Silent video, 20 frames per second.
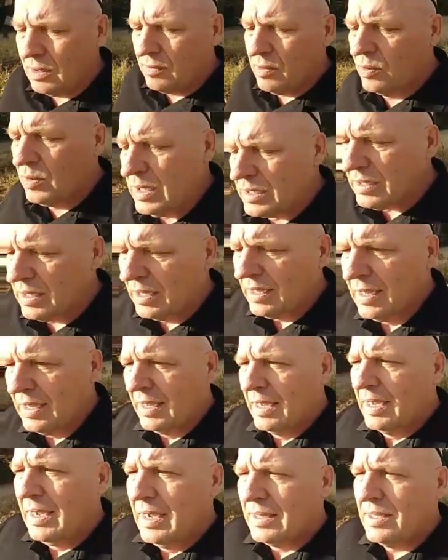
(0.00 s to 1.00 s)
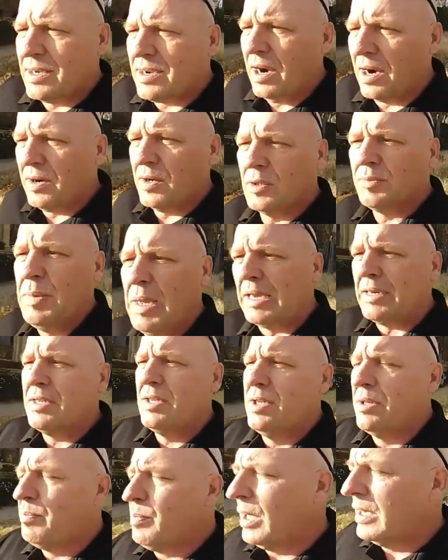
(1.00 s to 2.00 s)
over with, the car goes back
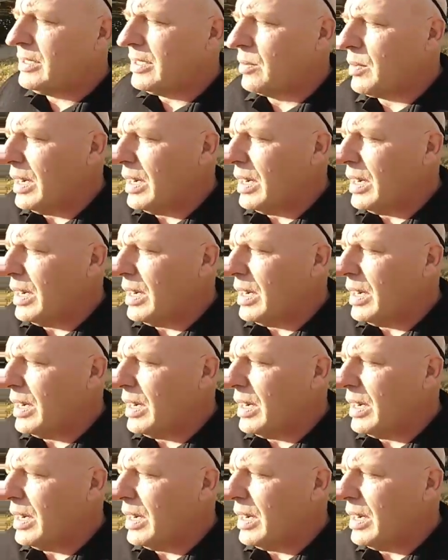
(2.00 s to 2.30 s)
to the place they